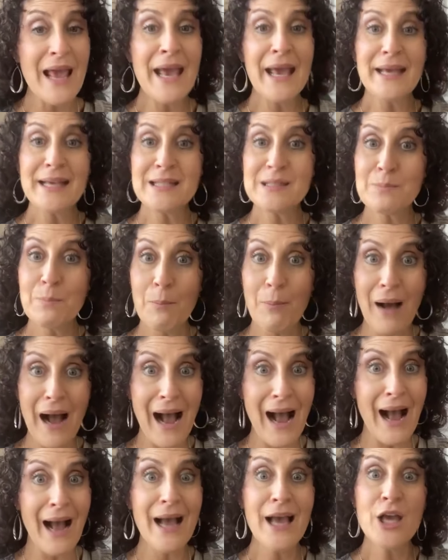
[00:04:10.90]
is
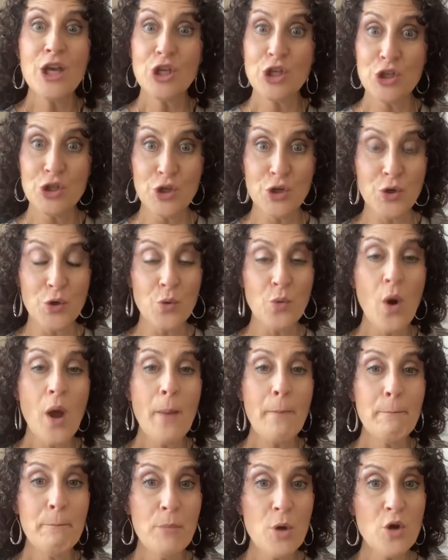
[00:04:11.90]
by you
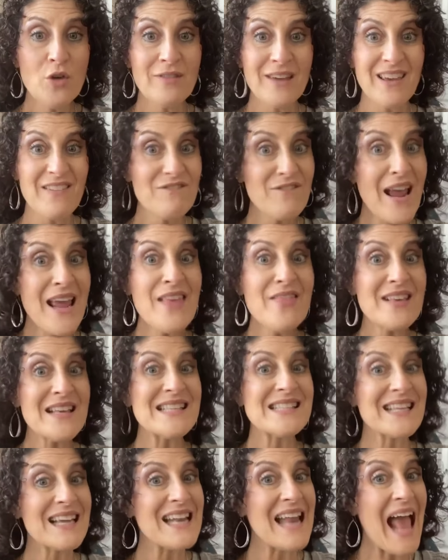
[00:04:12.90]
moving. Faith
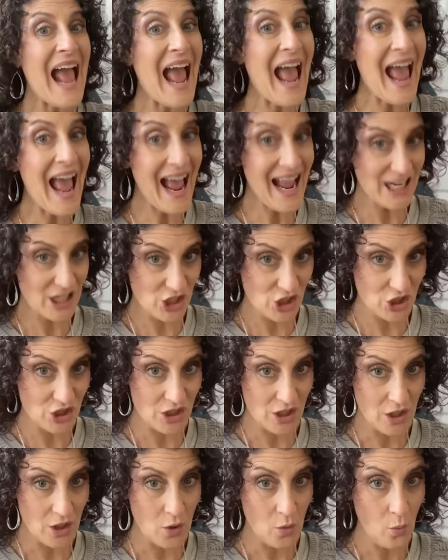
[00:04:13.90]
is an
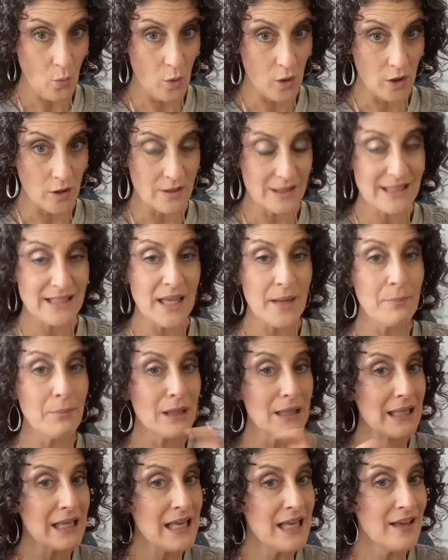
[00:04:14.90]
action word. See,
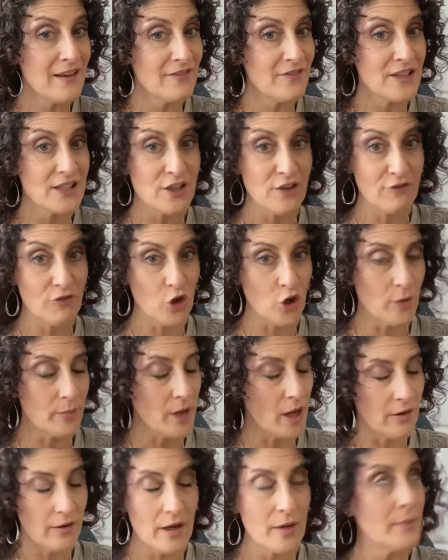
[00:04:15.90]
believe is a verb.
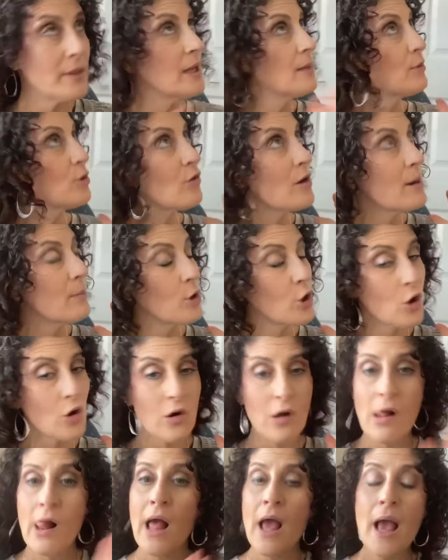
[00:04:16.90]
Y'all know me, I'm a grammar
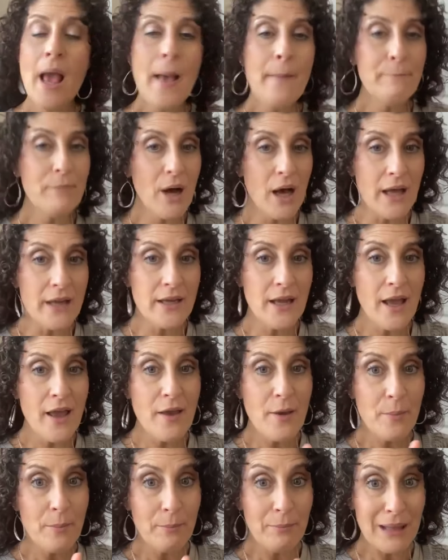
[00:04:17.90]
girl. But
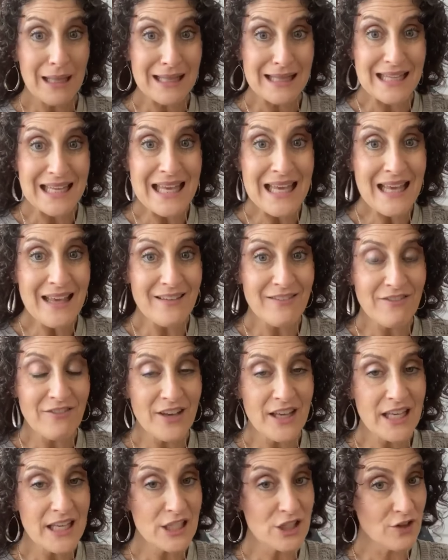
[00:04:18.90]
believe
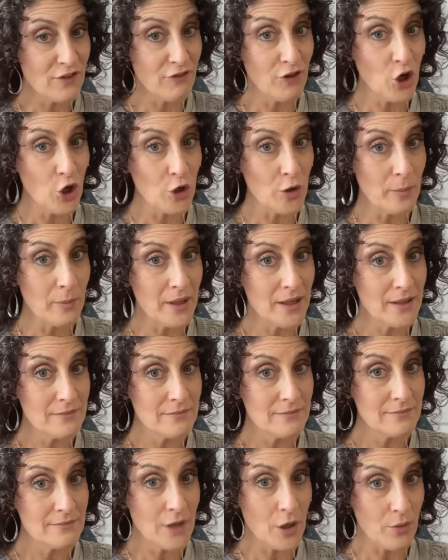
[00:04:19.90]
is a verb,
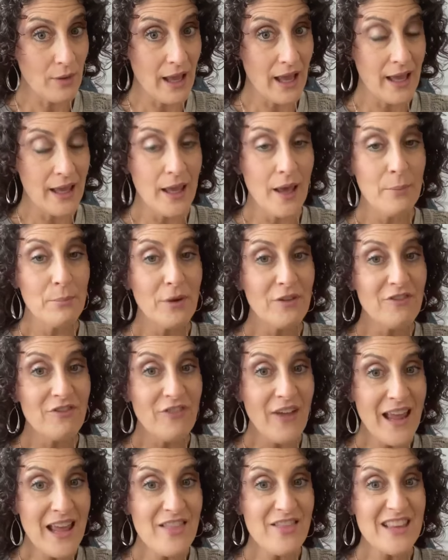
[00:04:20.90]
okay? But
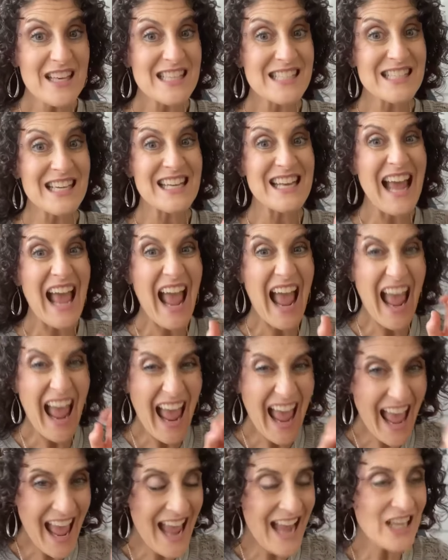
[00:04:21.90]
faith is an
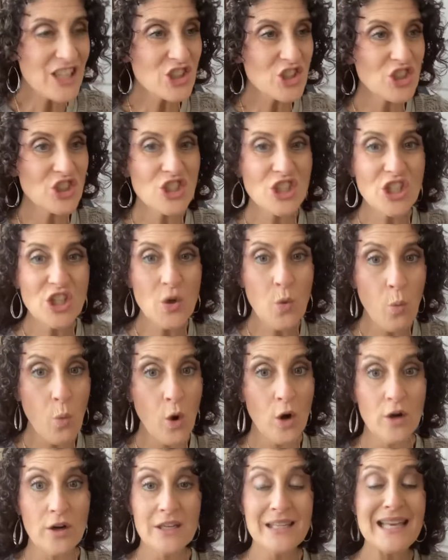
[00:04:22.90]
action
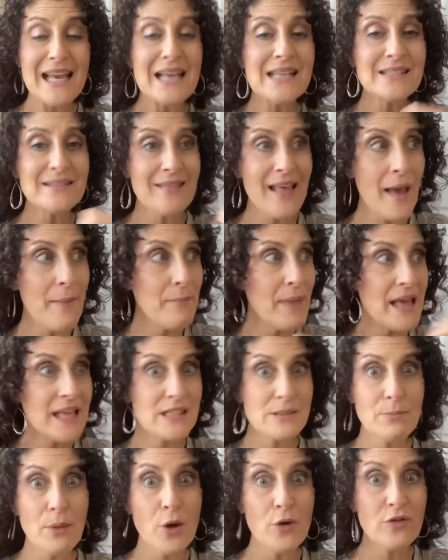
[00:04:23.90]
word. Yes, that
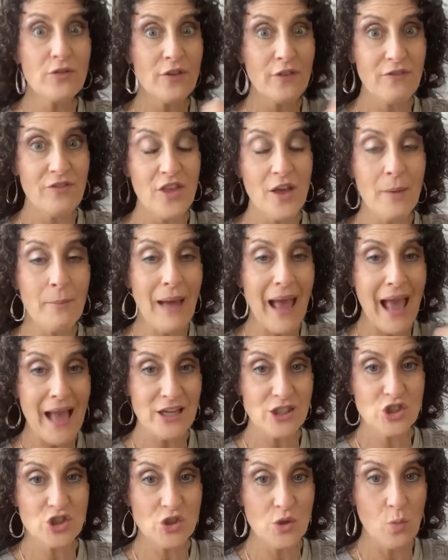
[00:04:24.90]
makes both of them
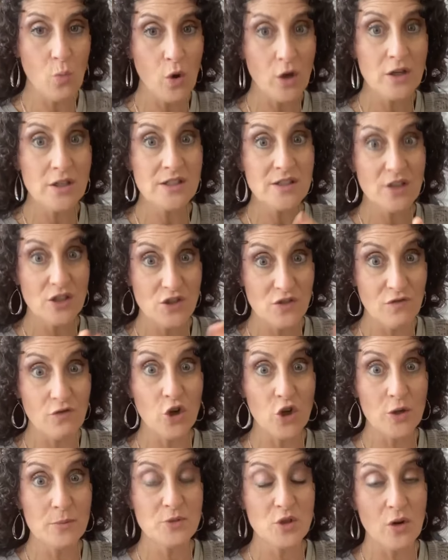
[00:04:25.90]
action words because
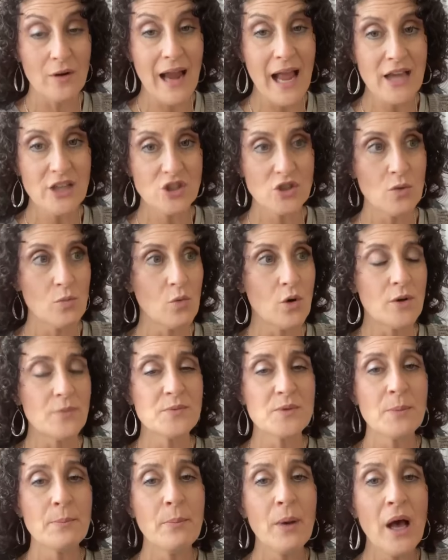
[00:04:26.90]
verbs are action
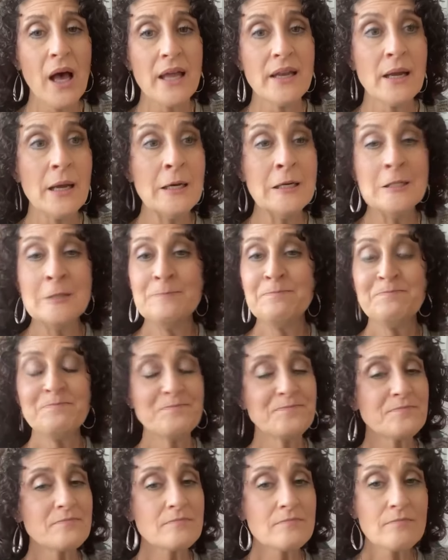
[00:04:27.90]
words, but
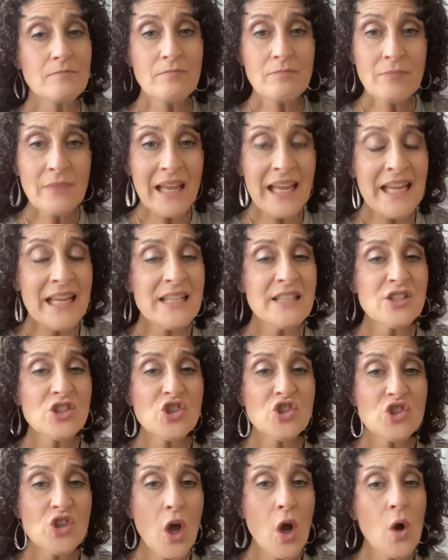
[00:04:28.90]
it is
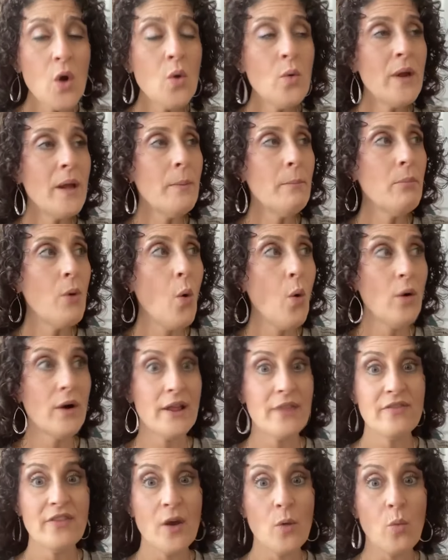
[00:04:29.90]
so
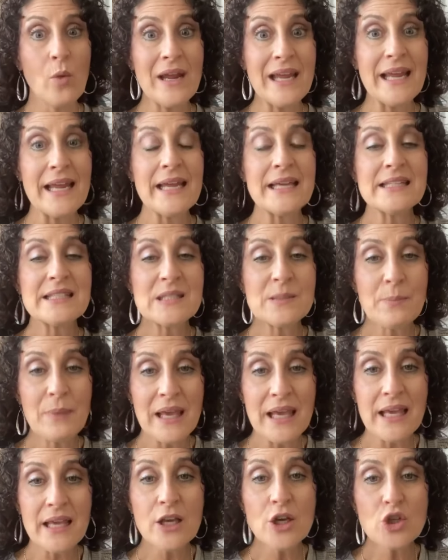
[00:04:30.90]
important that we
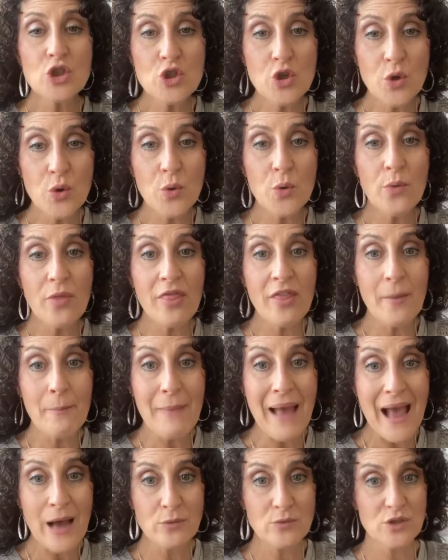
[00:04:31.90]
speak to the
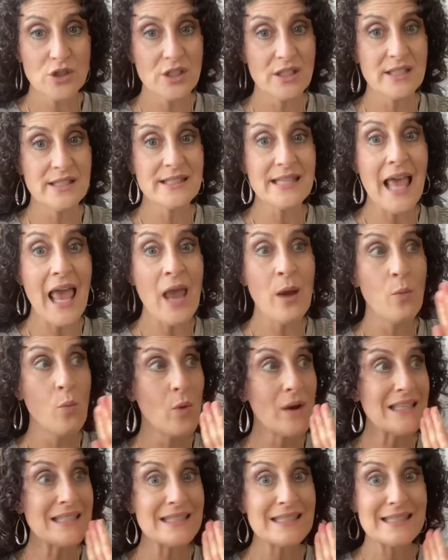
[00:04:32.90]
mountains and
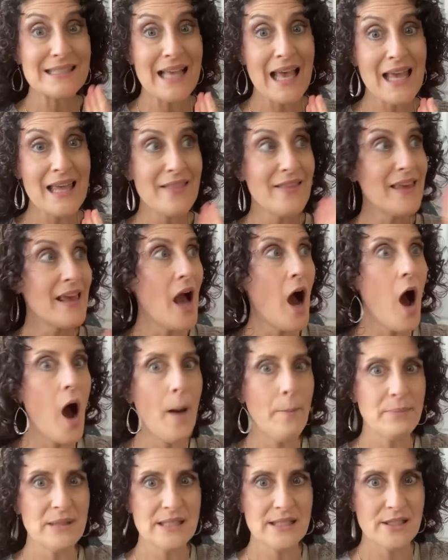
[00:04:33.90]
we say the
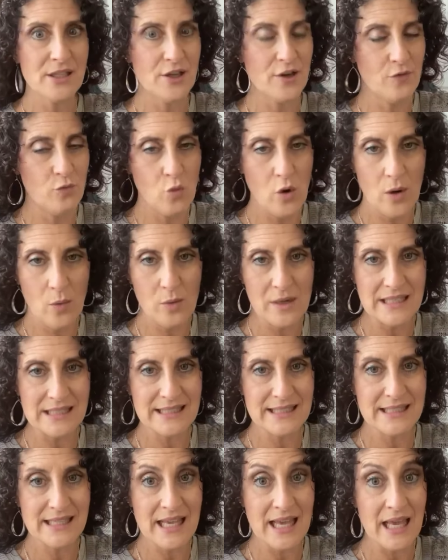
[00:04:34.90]
opposite of what we
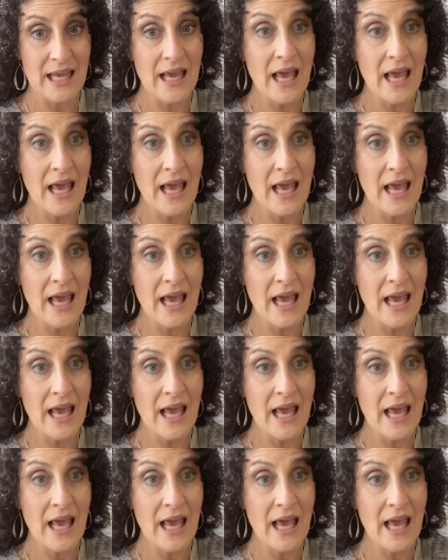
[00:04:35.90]
see